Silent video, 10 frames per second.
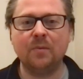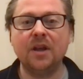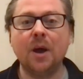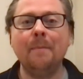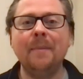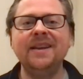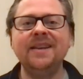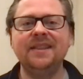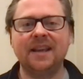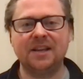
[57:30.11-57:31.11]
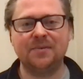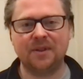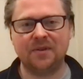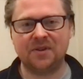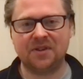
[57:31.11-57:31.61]
We are many things,
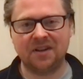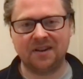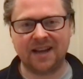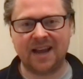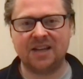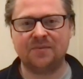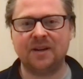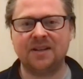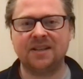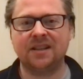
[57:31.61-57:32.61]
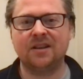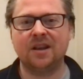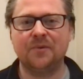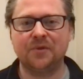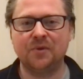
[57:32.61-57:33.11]
but there are certain aspects that will
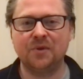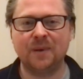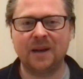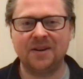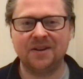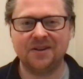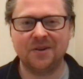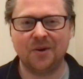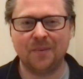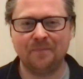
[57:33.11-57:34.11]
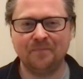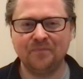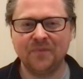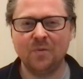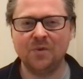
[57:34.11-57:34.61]
come through dependent on
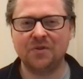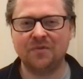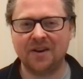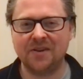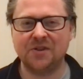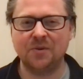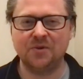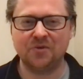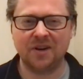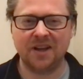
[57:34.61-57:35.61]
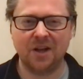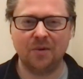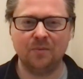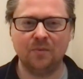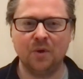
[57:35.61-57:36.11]
what's around us, who we're trying to
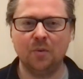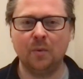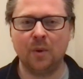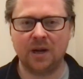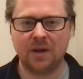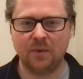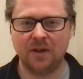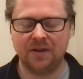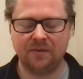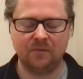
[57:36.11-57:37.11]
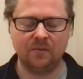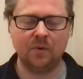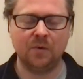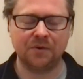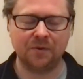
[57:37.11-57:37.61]
help, and who we're working with, and
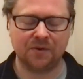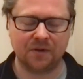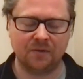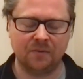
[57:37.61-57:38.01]
all sorts,